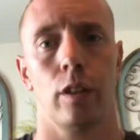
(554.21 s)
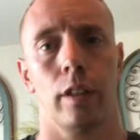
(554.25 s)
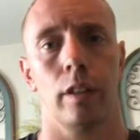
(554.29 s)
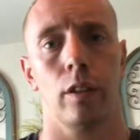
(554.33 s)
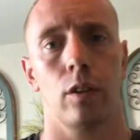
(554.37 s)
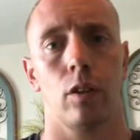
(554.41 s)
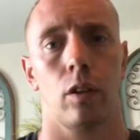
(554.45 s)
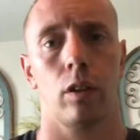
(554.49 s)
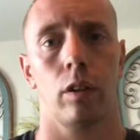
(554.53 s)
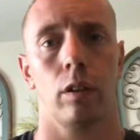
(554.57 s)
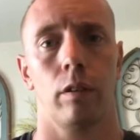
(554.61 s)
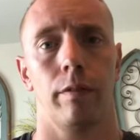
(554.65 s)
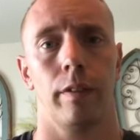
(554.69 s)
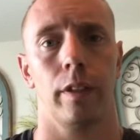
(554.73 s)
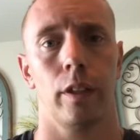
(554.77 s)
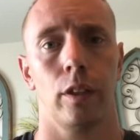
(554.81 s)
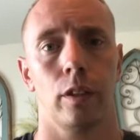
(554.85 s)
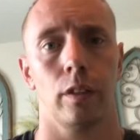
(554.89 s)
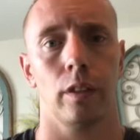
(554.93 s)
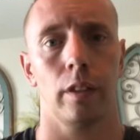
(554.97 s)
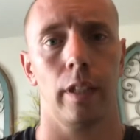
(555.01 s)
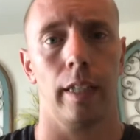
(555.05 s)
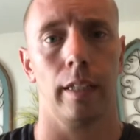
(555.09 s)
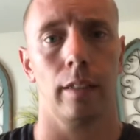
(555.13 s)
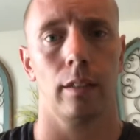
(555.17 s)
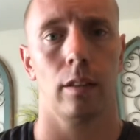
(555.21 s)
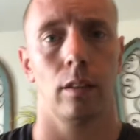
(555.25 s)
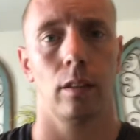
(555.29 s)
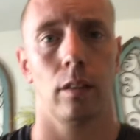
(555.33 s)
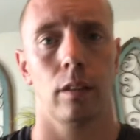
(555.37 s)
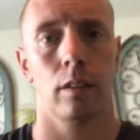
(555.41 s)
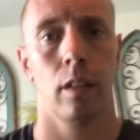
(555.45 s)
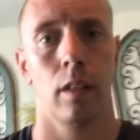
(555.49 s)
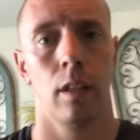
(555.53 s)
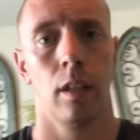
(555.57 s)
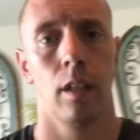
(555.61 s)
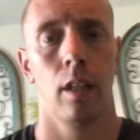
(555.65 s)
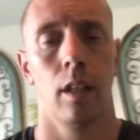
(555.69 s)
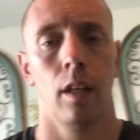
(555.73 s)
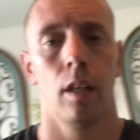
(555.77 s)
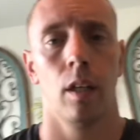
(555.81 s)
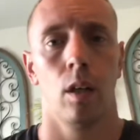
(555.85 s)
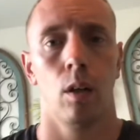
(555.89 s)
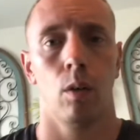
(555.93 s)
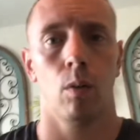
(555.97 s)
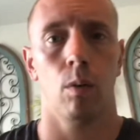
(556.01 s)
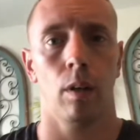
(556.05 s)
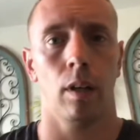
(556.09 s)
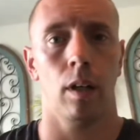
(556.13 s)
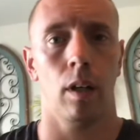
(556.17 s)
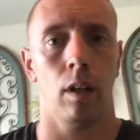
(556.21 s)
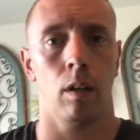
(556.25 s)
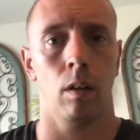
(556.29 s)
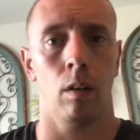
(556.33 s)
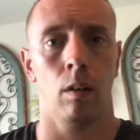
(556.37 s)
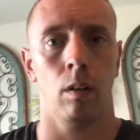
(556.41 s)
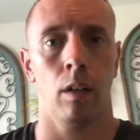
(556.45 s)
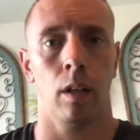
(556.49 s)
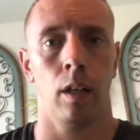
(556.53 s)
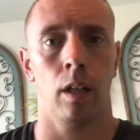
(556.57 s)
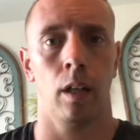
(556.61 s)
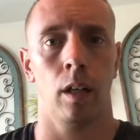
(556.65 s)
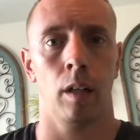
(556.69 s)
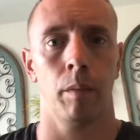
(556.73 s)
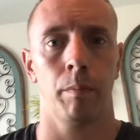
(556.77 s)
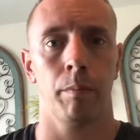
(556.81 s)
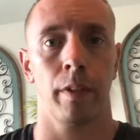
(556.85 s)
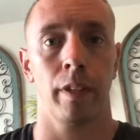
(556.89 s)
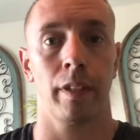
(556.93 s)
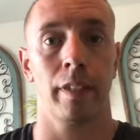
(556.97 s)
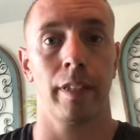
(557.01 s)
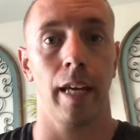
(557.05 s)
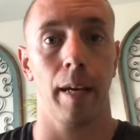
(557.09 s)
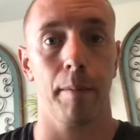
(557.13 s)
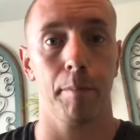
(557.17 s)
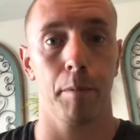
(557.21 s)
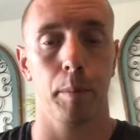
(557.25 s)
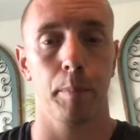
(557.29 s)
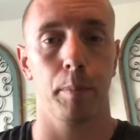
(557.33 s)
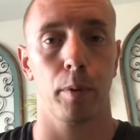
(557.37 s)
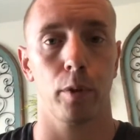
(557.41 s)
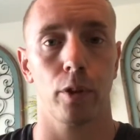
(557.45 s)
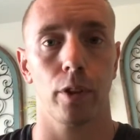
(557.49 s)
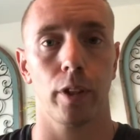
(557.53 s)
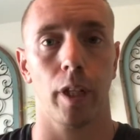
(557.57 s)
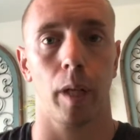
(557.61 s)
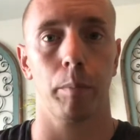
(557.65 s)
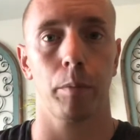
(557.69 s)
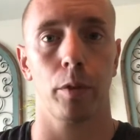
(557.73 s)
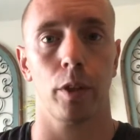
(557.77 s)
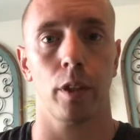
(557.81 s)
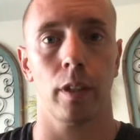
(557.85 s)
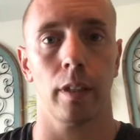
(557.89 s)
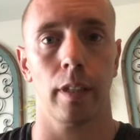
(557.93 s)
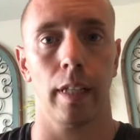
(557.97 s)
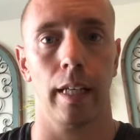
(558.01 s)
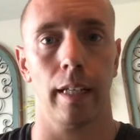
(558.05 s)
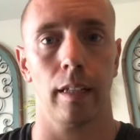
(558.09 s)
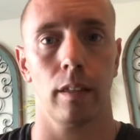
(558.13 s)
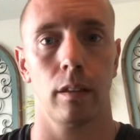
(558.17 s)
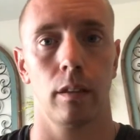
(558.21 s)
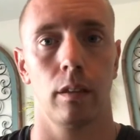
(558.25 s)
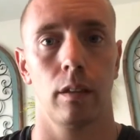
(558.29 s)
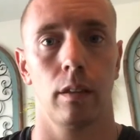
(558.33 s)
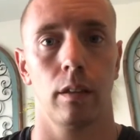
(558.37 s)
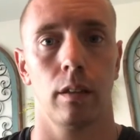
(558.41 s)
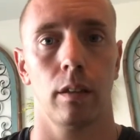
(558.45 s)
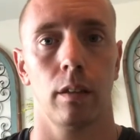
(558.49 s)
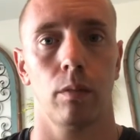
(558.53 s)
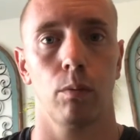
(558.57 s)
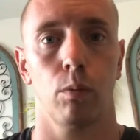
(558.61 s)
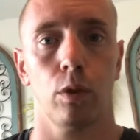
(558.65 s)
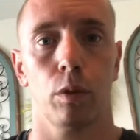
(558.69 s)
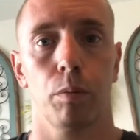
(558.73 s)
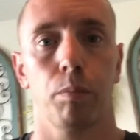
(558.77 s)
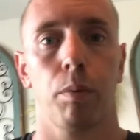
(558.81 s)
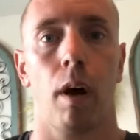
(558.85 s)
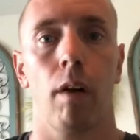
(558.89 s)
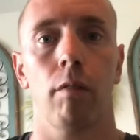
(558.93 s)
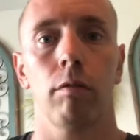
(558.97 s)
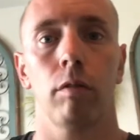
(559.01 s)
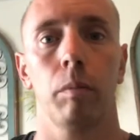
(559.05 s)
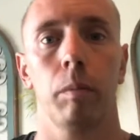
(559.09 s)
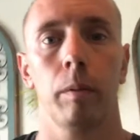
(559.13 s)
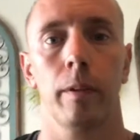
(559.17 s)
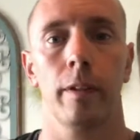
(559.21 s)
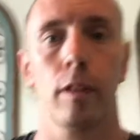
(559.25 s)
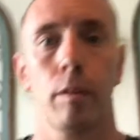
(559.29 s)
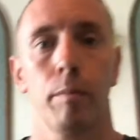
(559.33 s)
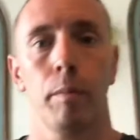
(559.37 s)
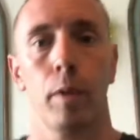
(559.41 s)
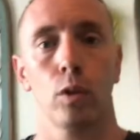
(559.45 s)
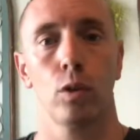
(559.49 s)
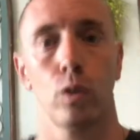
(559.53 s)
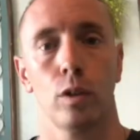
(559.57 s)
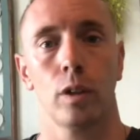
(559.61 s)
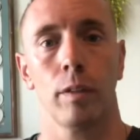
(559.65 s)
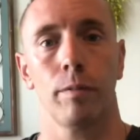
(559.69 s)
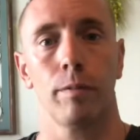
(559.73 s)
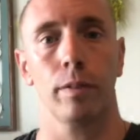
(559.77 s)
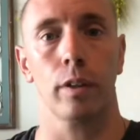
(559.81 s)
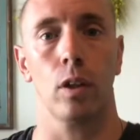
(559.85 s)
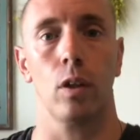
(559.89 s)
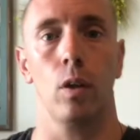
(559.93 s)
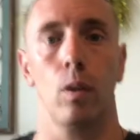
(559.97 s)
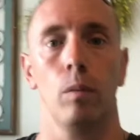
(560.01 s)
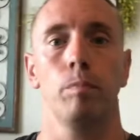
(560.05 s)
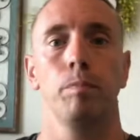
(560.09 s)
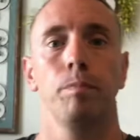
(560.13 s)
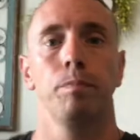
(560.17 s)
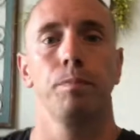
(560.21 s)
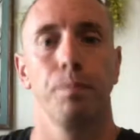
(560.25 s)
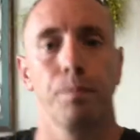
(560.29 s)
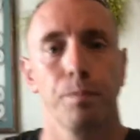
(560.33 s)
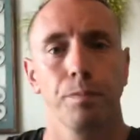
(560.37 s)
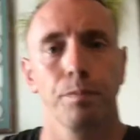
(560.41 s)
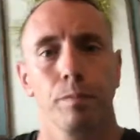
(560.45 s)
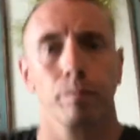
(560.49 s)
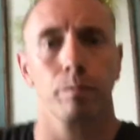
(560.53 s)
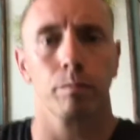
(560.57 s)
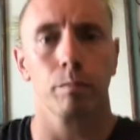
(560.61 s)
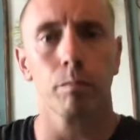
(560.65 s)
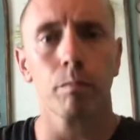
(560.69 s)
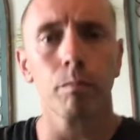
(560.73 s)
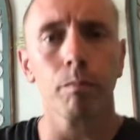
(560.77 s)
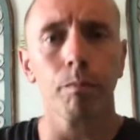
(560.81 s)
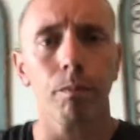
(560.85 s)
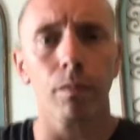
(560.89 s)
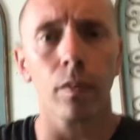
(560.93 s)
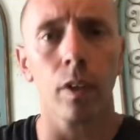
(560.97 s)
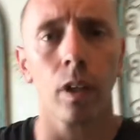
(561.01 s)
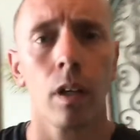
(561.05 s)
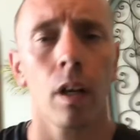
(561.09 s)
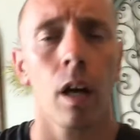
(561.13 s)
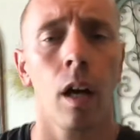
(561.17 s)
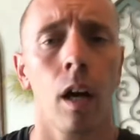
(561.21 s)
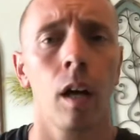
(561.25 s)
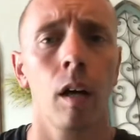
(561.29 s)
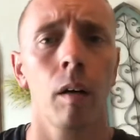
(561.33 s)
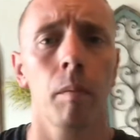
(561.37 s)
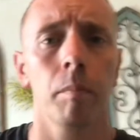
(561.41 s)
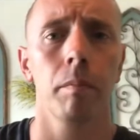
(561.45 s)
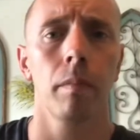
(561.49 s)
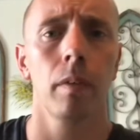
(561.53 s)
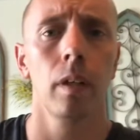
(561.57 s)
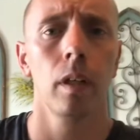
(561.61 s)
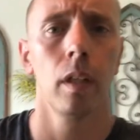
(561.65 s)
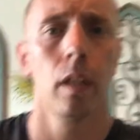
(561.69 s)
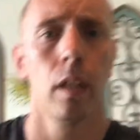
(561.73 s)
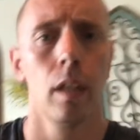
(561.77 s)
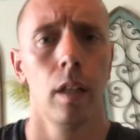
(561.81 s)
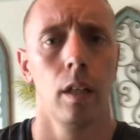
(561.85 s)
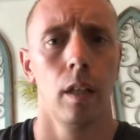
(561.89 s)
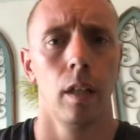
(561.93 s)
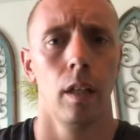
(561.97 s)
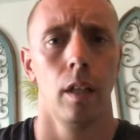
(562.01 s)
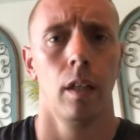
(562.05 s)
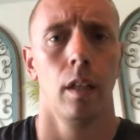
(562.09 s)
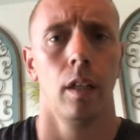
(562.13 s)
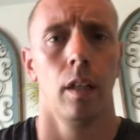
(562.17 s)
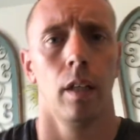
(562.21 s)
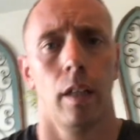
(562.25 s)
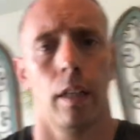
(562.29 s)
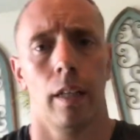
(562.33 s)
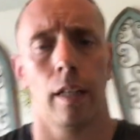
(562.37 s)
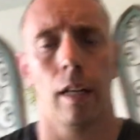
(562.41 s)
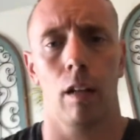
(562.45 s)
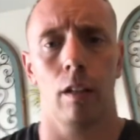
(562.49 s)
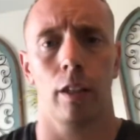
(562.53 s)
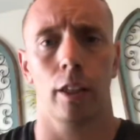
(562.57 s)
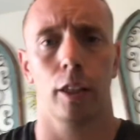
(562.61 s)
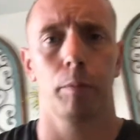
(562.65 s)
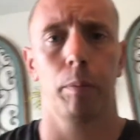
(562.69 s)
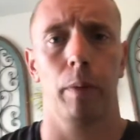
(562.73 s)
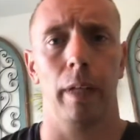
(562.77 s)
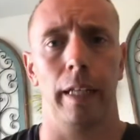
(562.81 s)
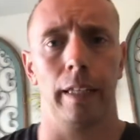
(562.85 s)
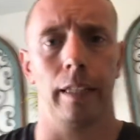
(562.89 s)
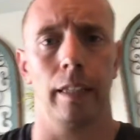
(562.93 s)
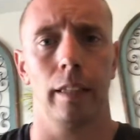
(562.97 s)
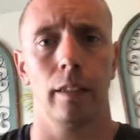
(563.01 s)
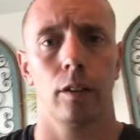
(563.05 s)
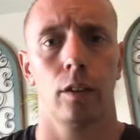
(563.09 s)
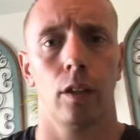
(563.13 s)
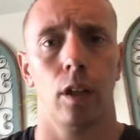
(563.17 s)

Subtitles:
They started vision tests. Well, the depth perception test was probably the most difficult. And I'll explain it.